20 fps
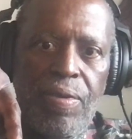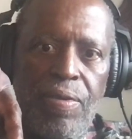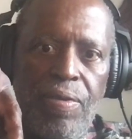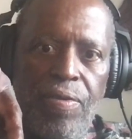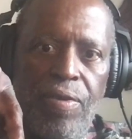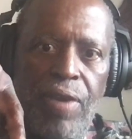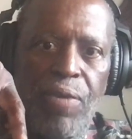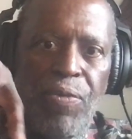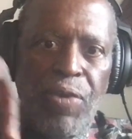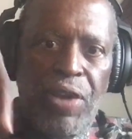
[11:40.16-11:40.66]

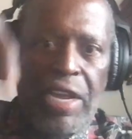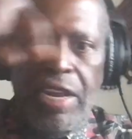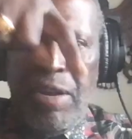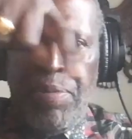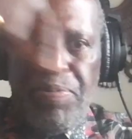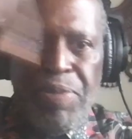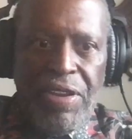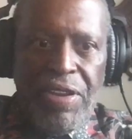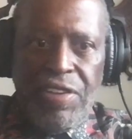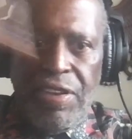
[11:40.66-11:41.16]
right? For
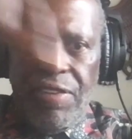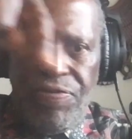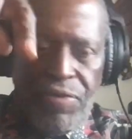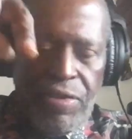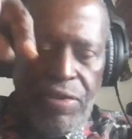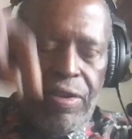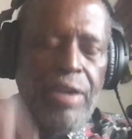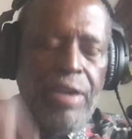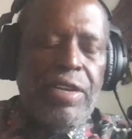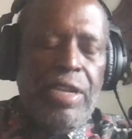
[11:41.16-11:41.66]
Independence
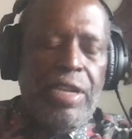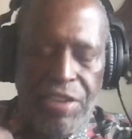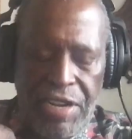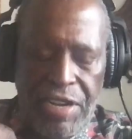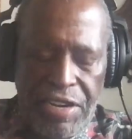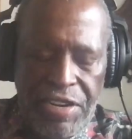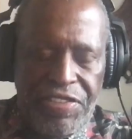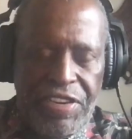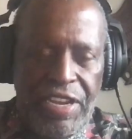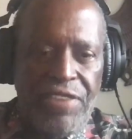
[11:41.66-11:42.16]

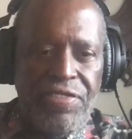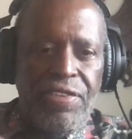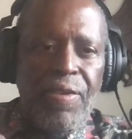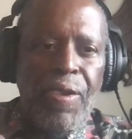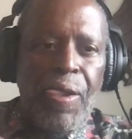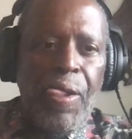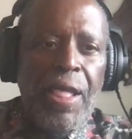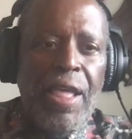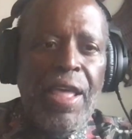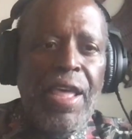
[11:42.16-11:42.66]
intersection.
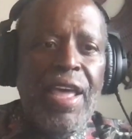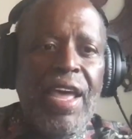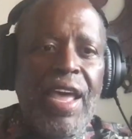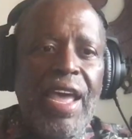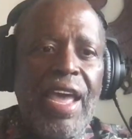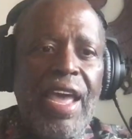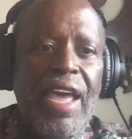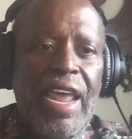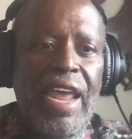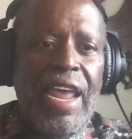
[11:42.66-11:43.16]

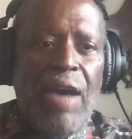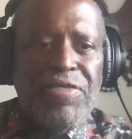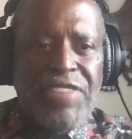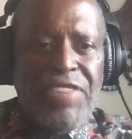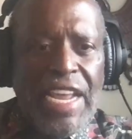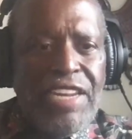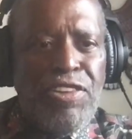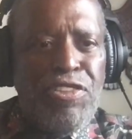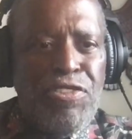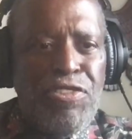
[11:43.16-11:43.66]
And I was
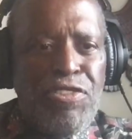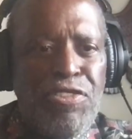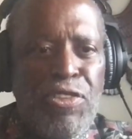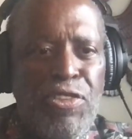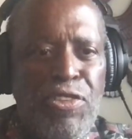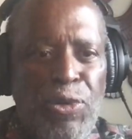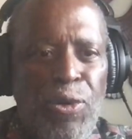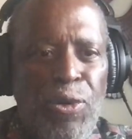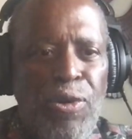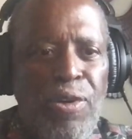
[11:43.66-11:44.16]
at the
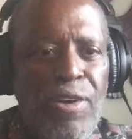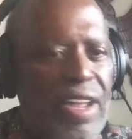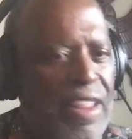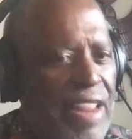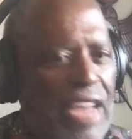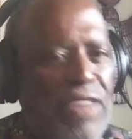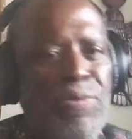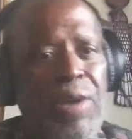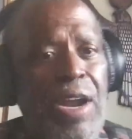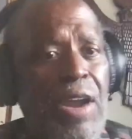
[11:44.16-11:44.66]
drugstore, and
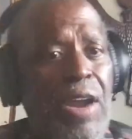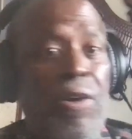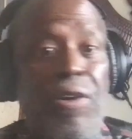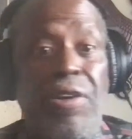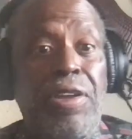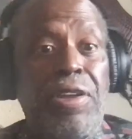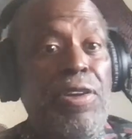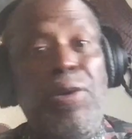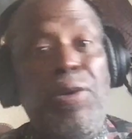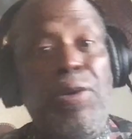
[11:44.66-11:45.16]
that's when I
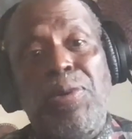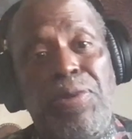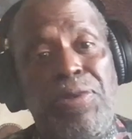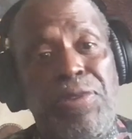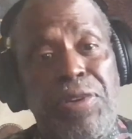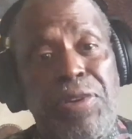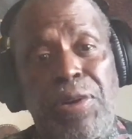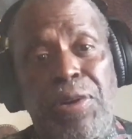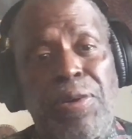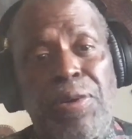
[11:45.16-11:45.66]
heard the
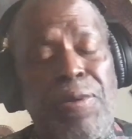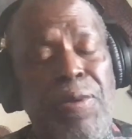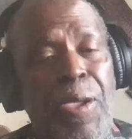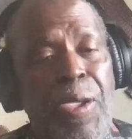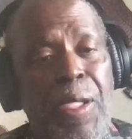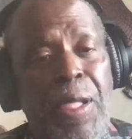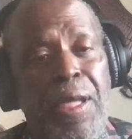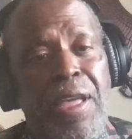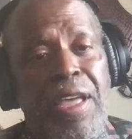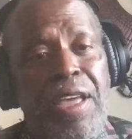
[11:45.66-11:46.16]
news, And
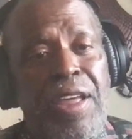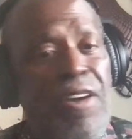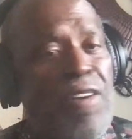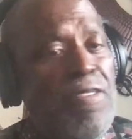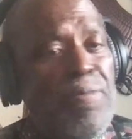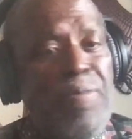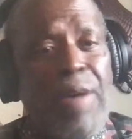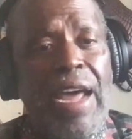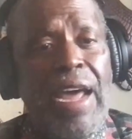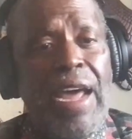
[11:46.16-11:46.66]

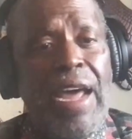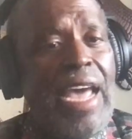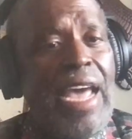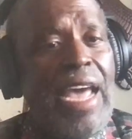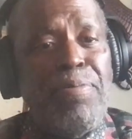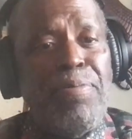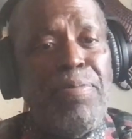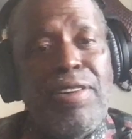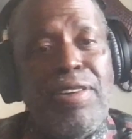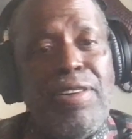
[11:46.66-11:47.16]
everybody got
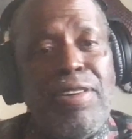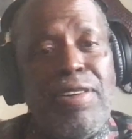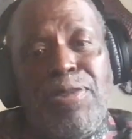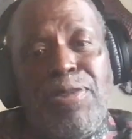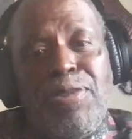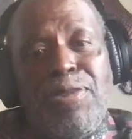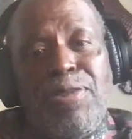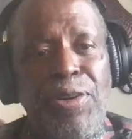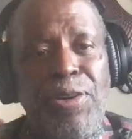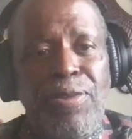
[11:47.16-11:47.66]
up in a
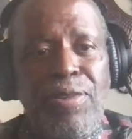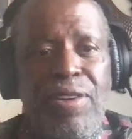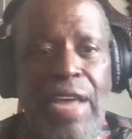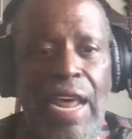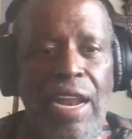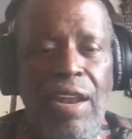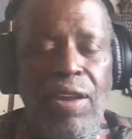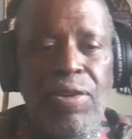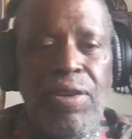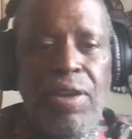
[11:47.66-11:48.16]
little,
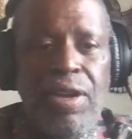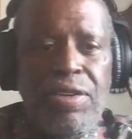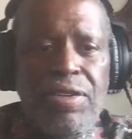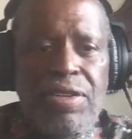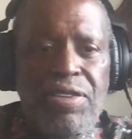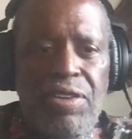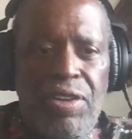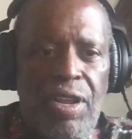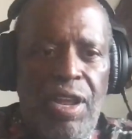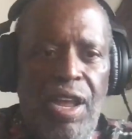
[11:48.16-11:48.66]
got a little
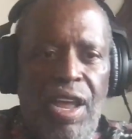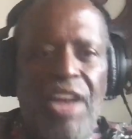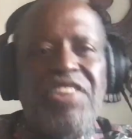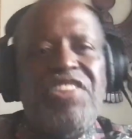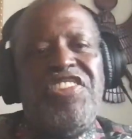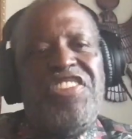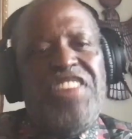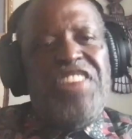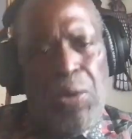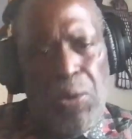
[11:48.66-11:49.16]

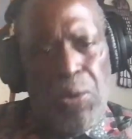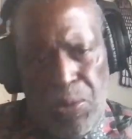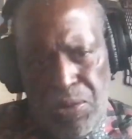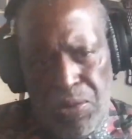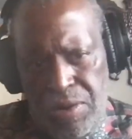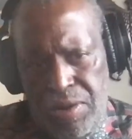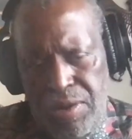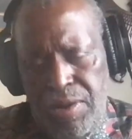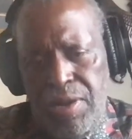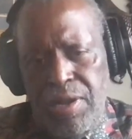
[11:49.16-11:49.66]

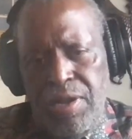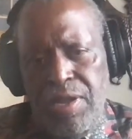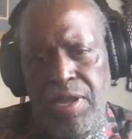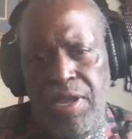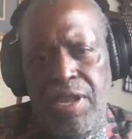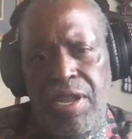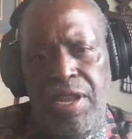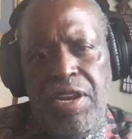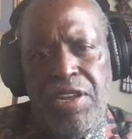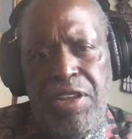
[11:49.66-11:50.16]
unsettled
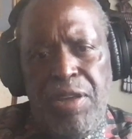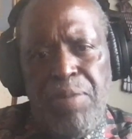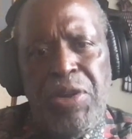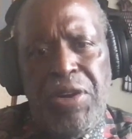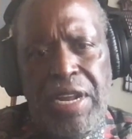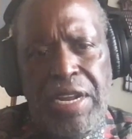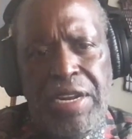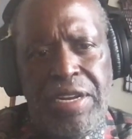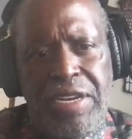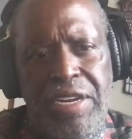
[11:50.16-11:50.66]
in the
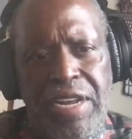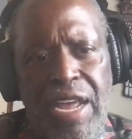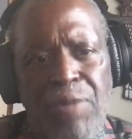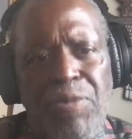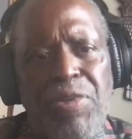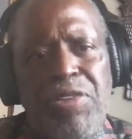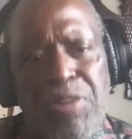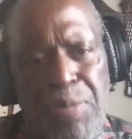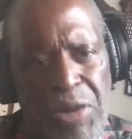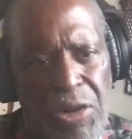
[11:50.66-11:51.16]
community at the time. It
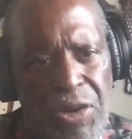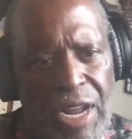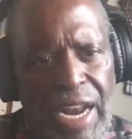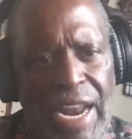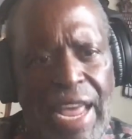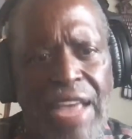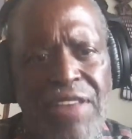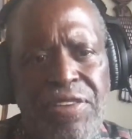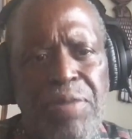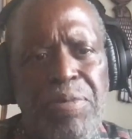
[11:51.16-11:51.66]
was a
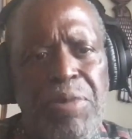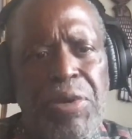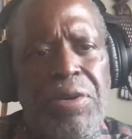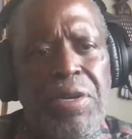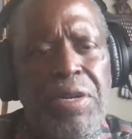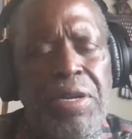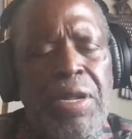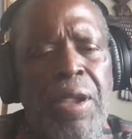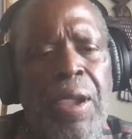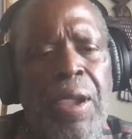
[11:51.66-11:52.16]
middle-class community.